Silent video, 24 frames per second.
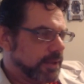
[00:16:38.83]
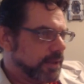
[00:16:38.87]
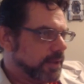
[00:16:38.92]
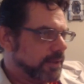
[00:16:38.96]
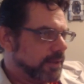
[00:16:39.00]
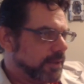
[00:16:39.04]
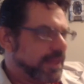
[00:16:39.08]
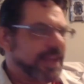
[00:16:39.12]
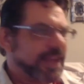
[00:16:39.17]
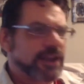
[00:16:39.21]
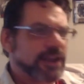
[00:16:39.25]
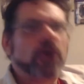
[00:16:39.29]

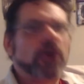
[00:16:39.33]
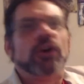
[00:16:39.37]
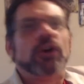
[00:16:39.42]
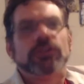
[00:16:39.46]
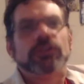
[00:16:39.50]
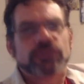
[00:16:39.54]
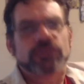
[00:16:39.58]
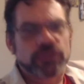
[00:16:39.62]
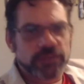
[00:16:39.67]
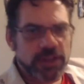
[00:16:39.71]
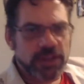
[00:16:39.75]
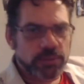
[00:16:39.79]

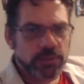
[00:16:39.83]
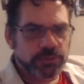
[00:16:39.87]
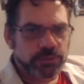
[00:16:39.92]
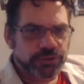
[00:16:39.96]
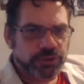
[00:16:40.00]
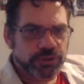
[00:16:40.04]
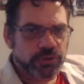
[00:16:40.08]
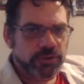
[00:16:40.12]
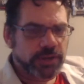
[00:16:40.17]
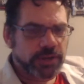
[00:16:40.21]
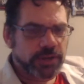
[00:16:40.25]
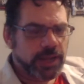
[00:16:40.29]
culture that was
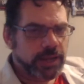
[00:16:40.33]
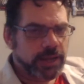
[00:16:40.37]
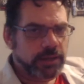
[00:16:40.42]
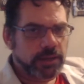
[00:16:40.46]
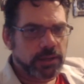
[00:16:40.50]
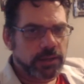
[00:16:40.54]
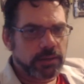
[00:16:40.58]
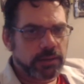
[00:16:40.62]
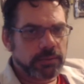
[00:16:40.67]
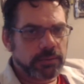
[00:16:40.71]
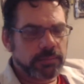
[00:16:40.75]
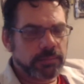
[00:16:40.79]

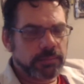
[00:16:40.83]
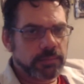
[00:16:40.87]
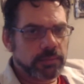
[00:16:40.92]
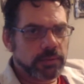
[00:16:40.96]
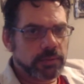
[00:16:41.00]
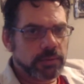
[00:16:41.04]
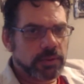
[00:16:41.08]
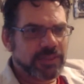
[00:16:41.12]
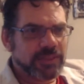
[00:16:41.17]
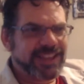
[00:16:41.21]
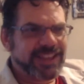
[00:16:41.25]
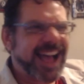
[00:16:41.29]
created,
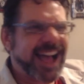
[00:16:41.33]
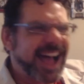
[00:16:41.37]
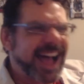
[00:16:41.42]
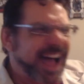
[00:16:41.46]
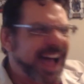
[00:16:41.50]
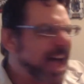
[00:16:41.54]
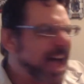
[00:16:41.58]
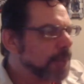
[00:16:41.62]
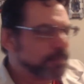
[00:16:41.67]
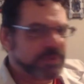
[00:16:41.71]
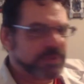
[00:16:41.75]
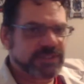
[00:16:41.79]
the
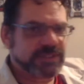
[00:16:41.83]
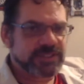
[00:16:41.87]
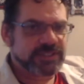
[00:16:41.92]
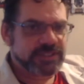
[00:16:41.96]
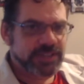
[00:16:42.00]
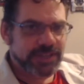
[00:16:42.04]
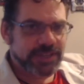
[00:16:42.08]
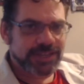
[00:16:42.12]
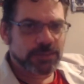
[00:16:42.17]
opposite.